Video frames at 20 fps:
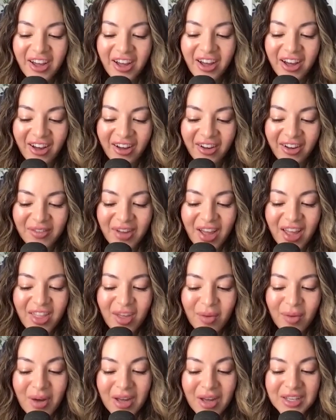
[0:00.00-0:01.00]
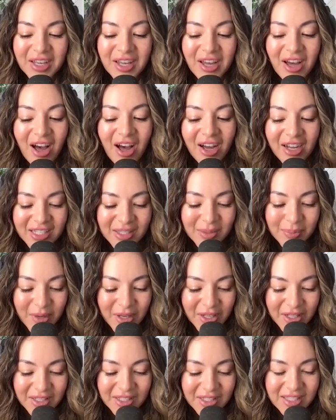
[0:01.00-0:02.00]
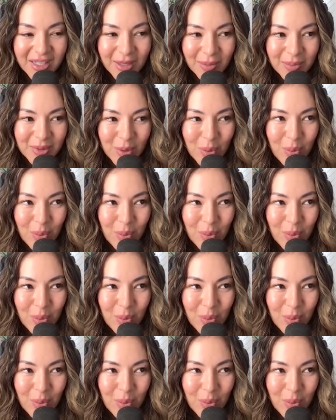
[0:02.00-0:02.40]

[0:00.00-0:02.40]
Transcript: And then my husband sleeps